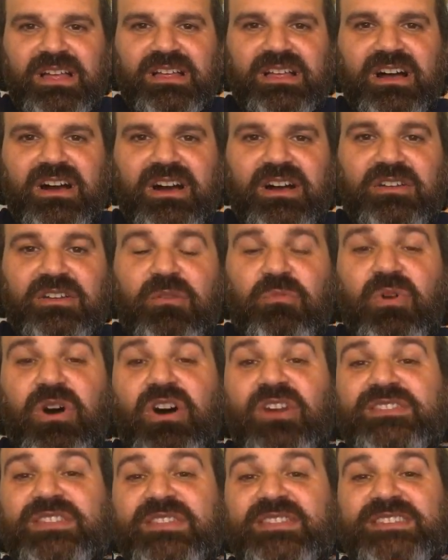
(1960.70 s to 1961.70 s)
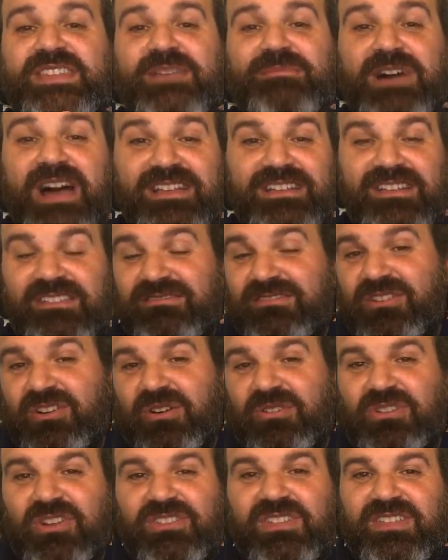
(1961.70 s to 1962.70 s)
uh, well, it's not the same. I it,
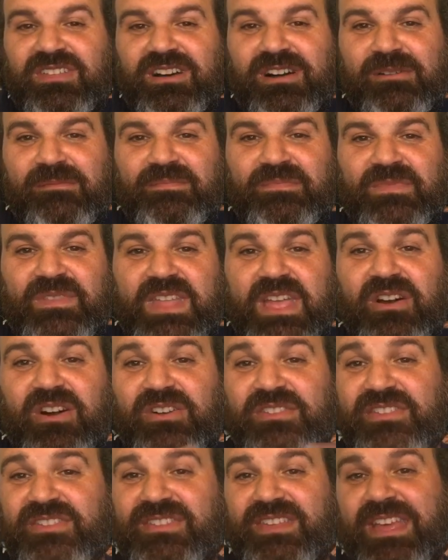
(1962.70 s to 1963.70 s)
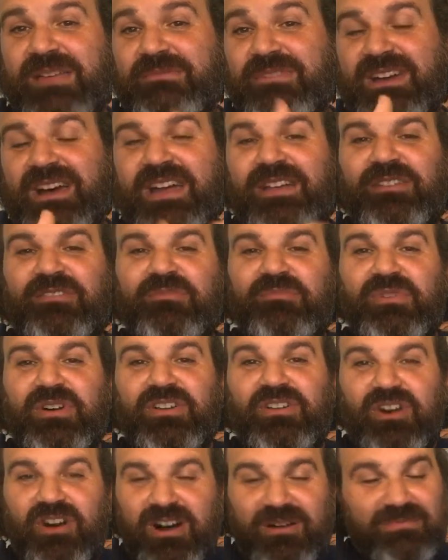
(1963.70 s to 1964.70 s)
go look. Um, they are the same kind of,
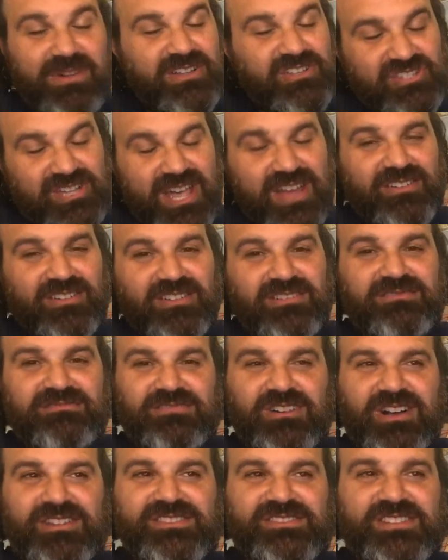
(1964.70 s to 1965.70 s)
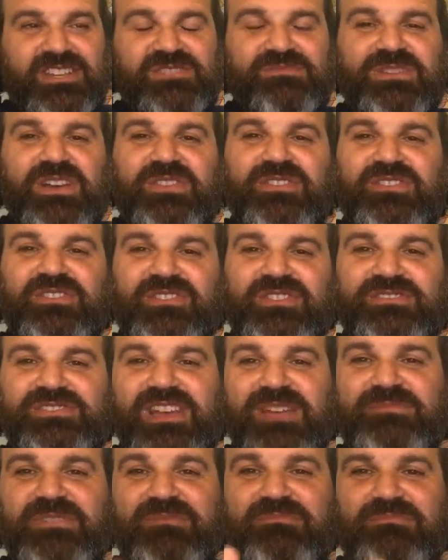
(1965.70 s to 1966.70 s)
but on my channel on Stich Method, you can
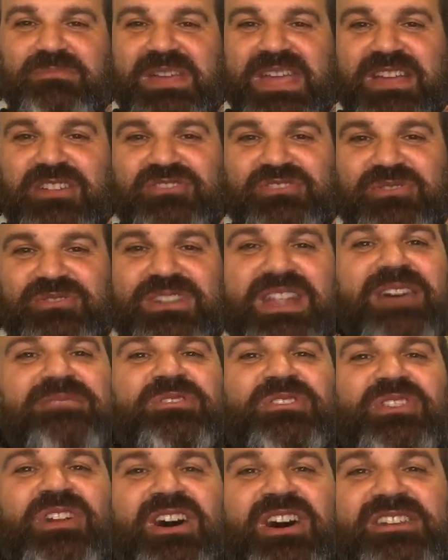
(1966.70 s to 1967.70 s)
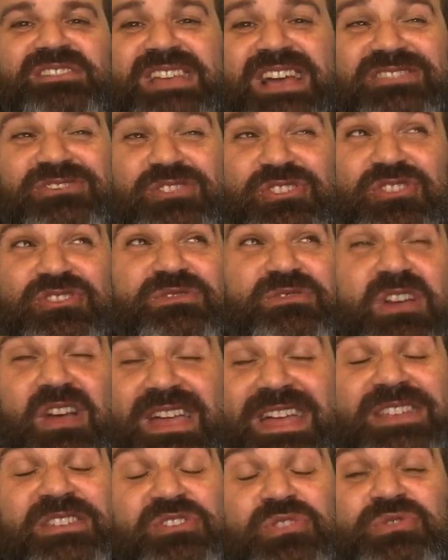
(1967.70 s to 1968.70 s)
type in "major never lost." Actually, just
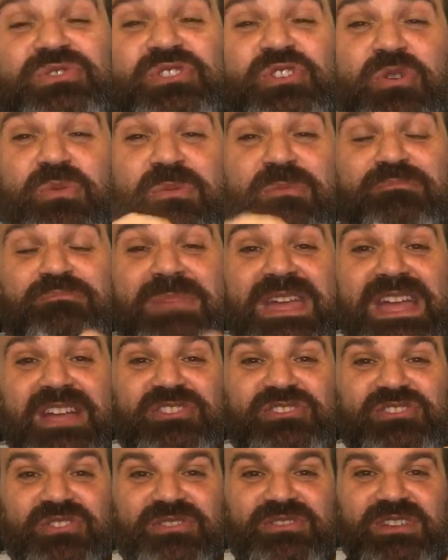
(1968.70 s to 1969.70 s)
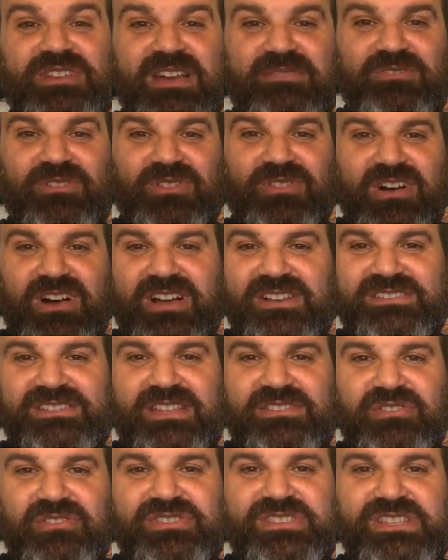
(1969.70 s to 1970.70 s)
in YouTube, "major never lost,"
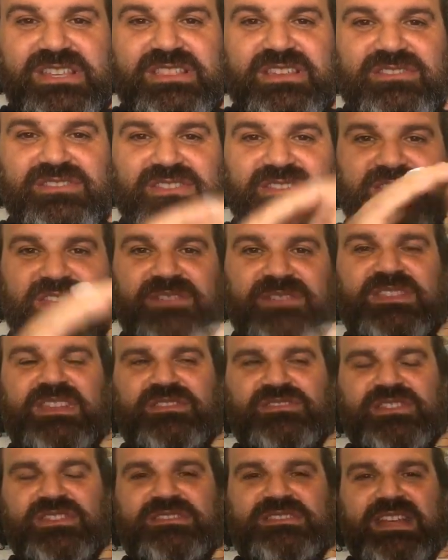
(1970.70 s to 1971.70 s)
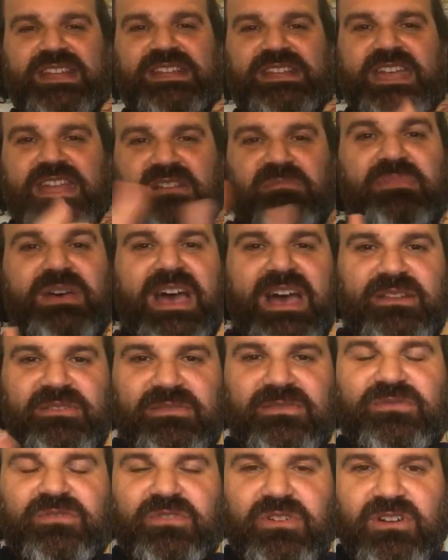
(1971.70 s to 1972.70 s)
and you'll see there's there's a dedicated
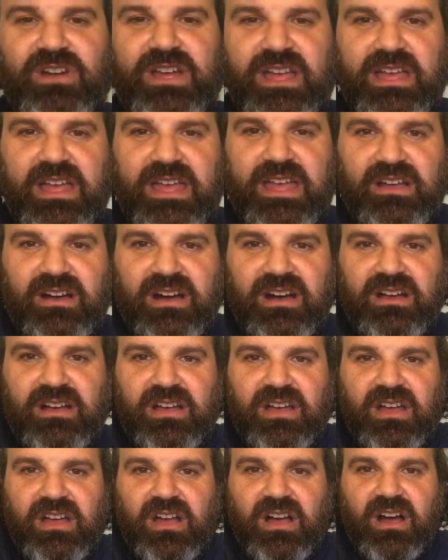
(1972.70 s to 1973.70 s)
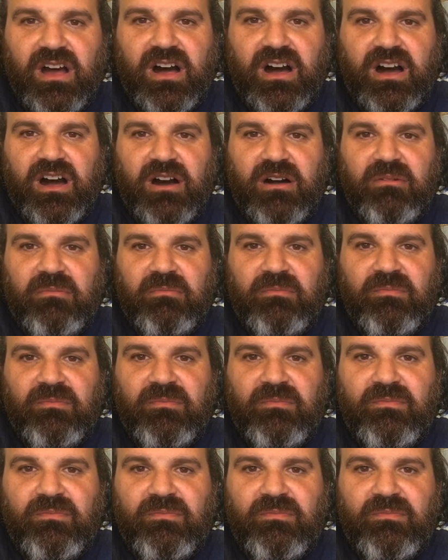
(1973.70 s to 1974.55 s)
pattern for a, a uh, um,